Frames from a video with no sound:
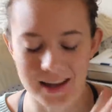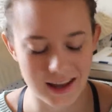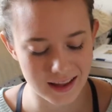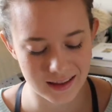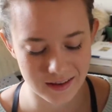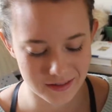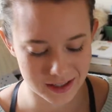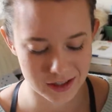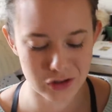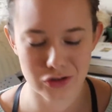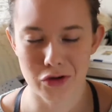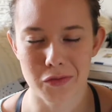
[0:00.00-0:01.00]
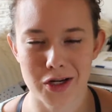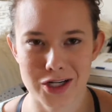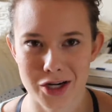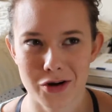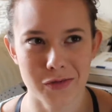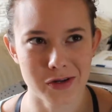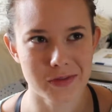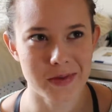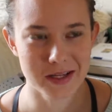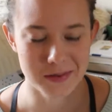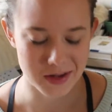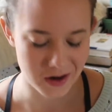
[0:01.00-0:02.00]
I love it so much. It almost
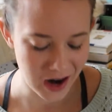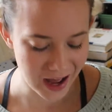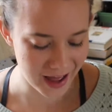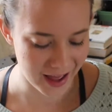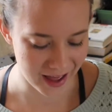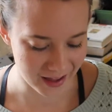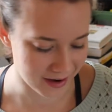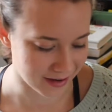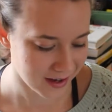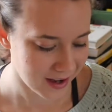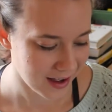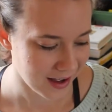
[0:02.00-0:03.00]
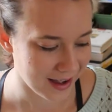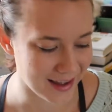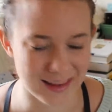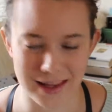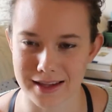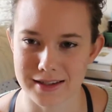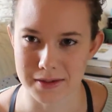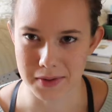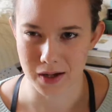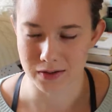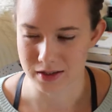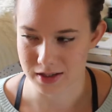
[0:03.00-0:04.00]
makes me cry, and I like
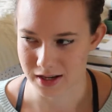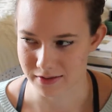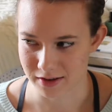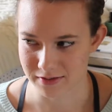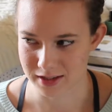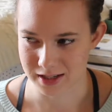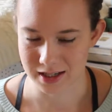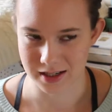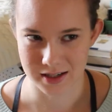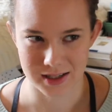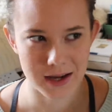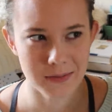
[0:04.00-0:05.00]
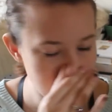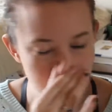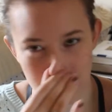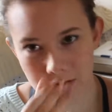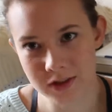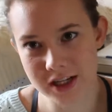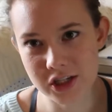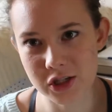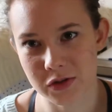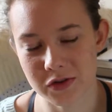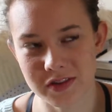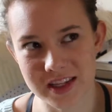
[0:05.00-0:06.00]
somehow stave off the tears. There are only
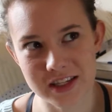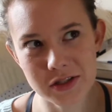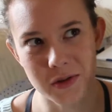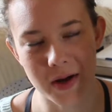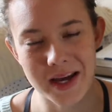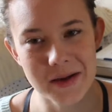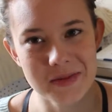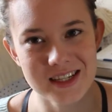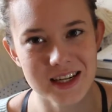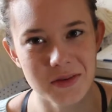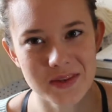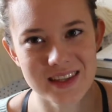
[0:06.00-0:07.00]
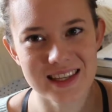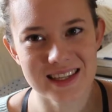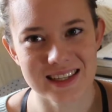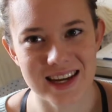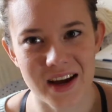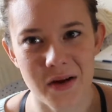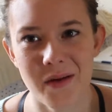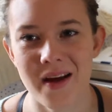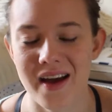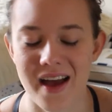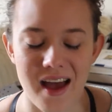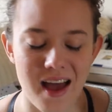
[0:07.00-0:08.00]
2 of these, so I am done with this now,
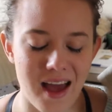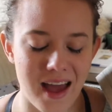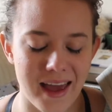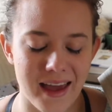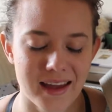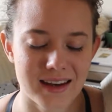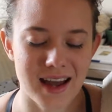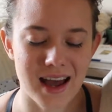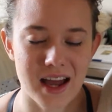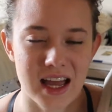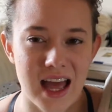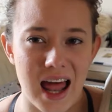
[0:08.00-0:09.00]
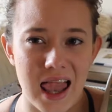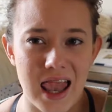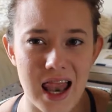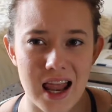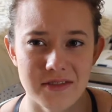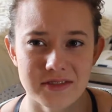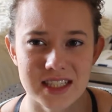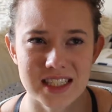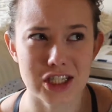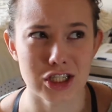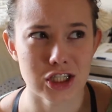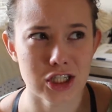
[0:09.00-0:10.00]
and I loved
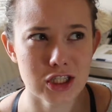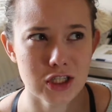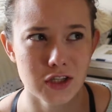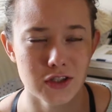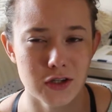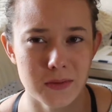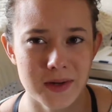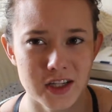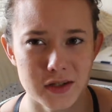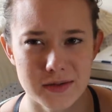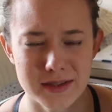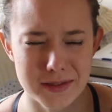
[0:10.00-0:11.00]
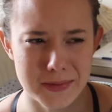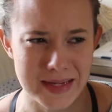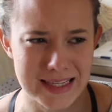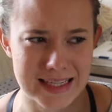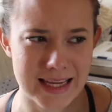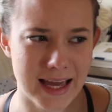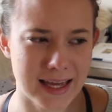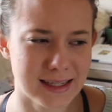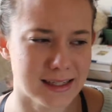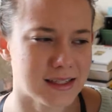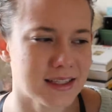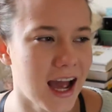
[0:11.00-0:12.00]
it so much. It was amazing,
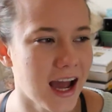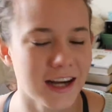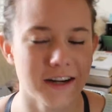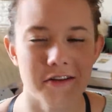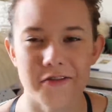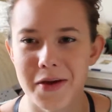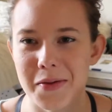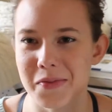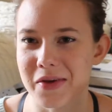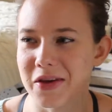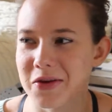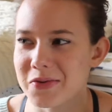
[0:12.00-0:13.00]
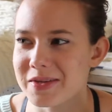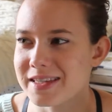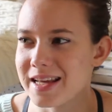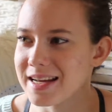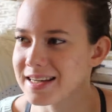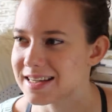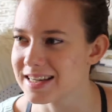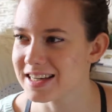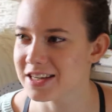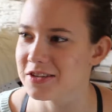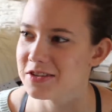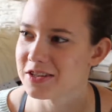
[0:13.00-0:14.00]
and kind of ambiguous
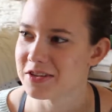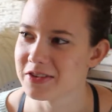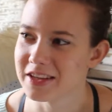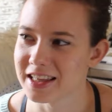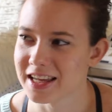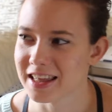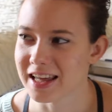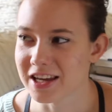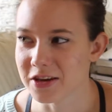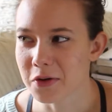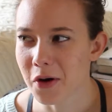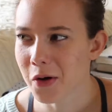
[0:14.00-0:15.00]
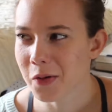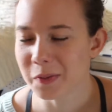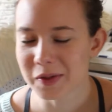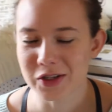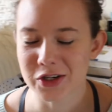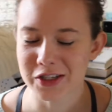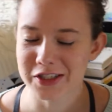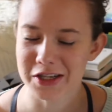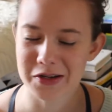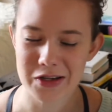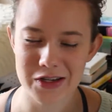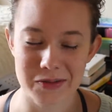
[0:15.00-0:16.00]
ending. You didn't really you hope it turned
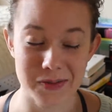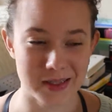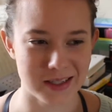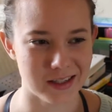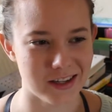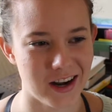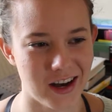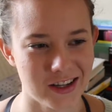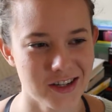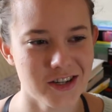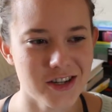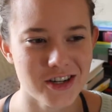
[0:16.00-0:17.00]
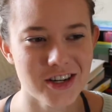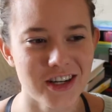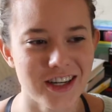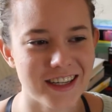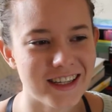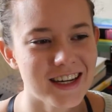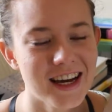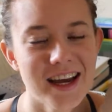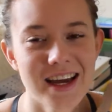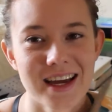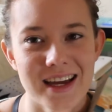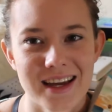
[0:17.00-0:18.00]
out good, but you're not sure, and
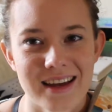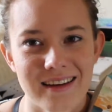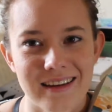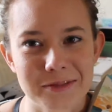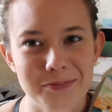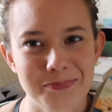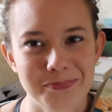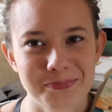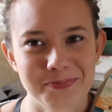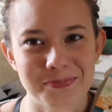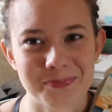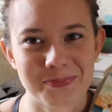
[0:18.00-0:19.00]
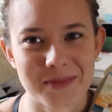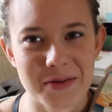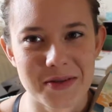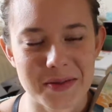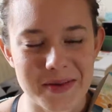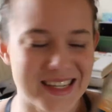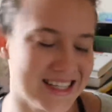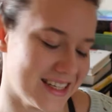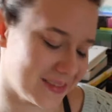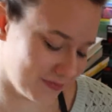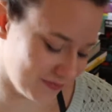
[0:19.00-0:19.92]
it was amazing.